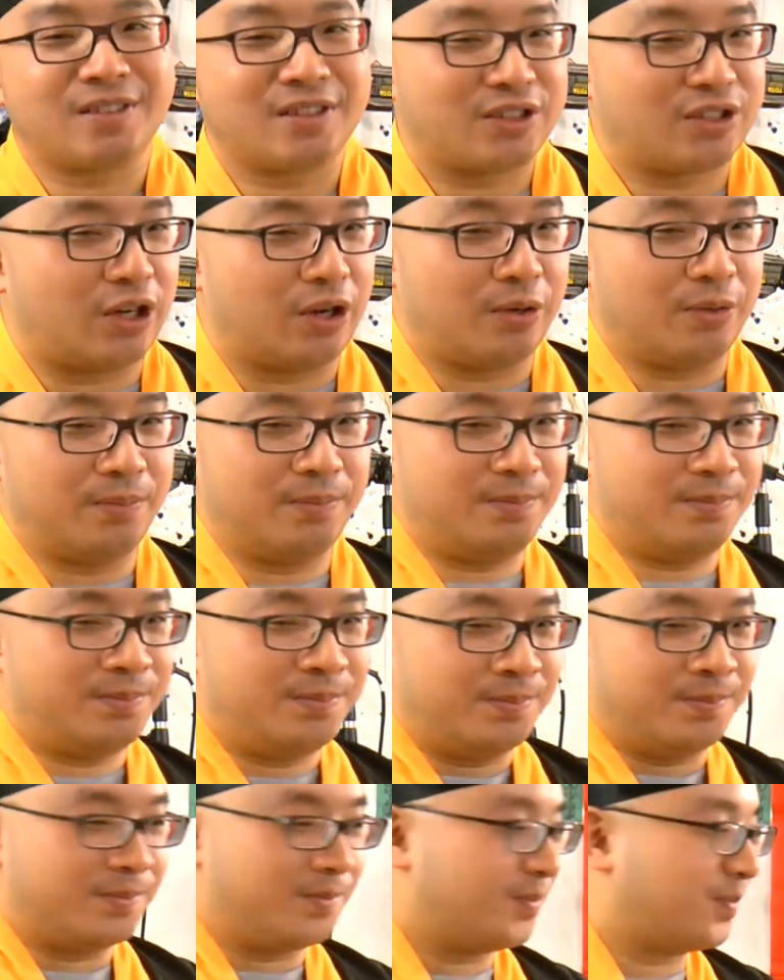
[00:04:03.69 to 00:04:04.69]
So
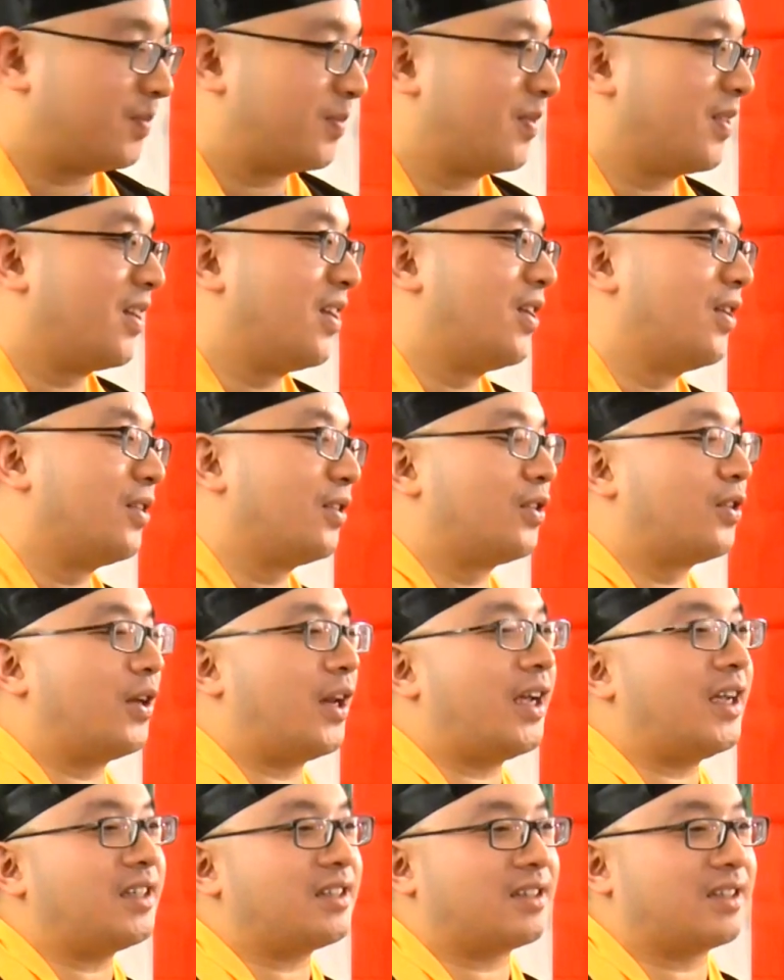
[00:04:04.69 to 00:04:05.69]

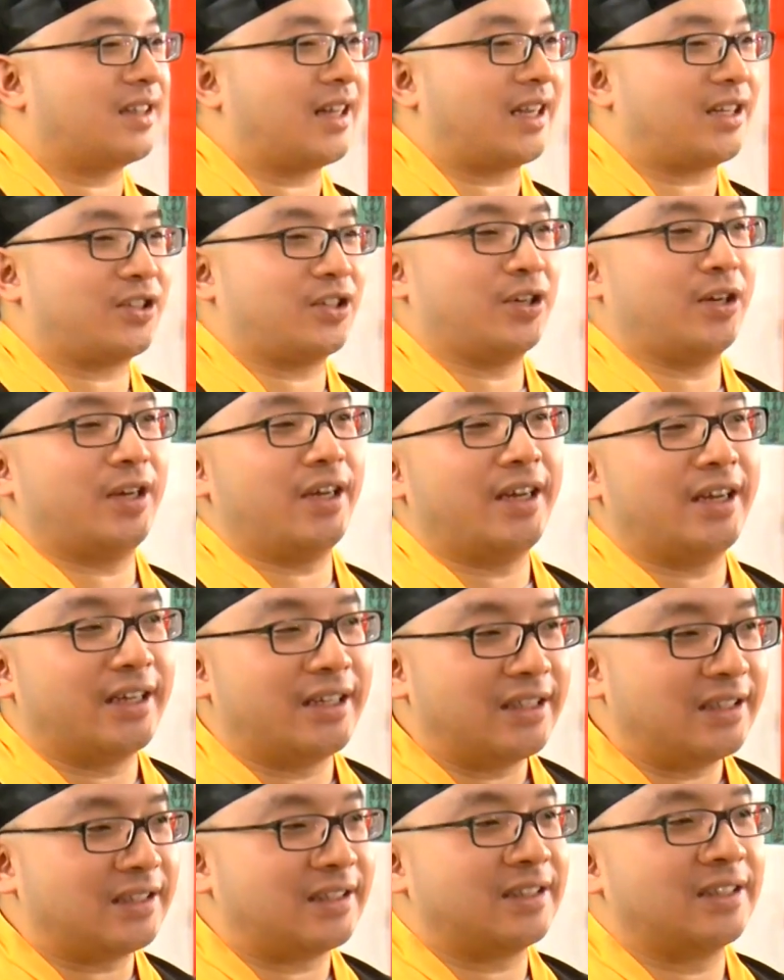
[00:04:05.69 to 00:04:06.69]
today's lecture
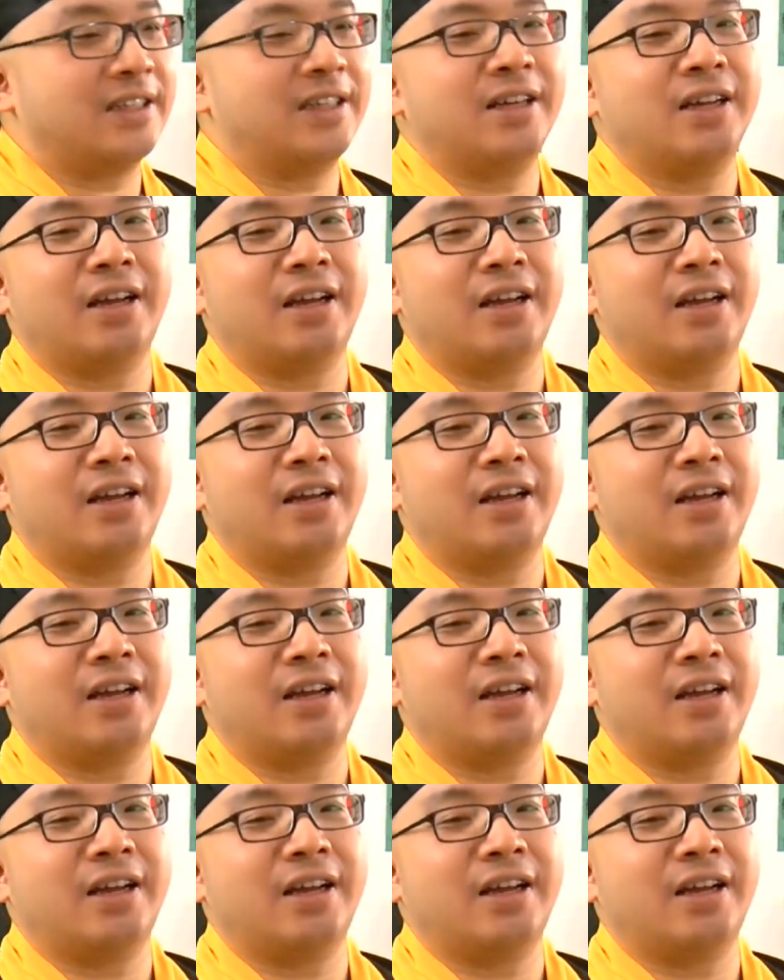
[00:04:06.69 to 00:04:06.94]
is